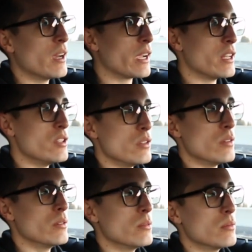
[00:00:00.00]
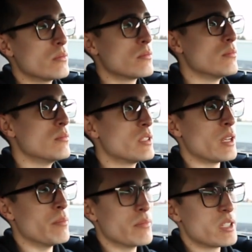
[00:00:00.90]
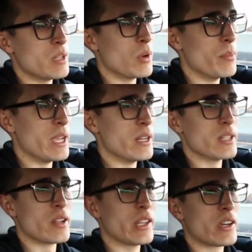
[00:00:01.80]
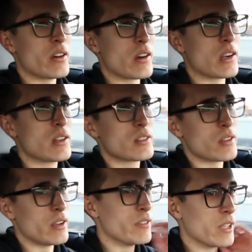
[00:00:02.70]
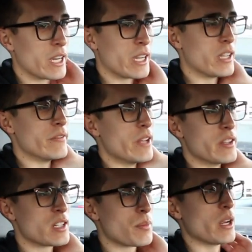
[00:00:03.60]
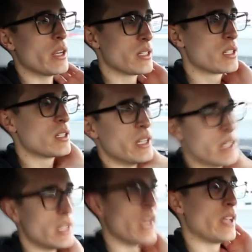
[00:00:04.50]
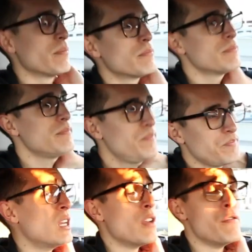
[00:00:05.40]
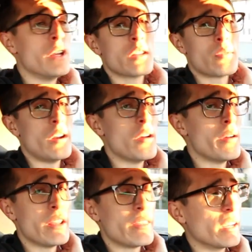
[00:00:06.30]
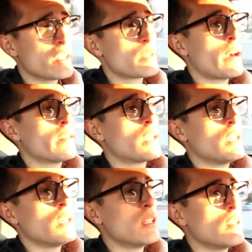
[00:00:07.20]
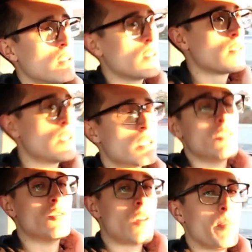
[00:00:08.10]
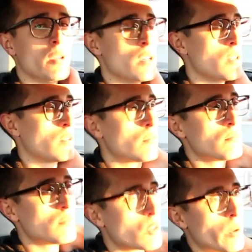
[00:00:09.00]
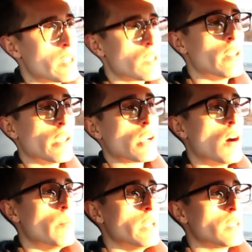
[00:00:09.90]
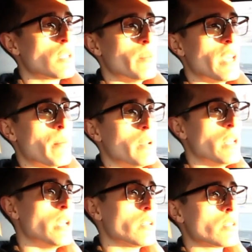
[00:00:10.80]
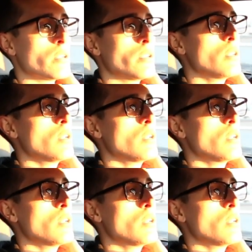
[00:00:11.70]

I can do some simple maintenance on the car, so I feel like I could have done the springs in a day. If you guys want to know anything else about the kit, just drop a question in the comments. I'd be happy to answer.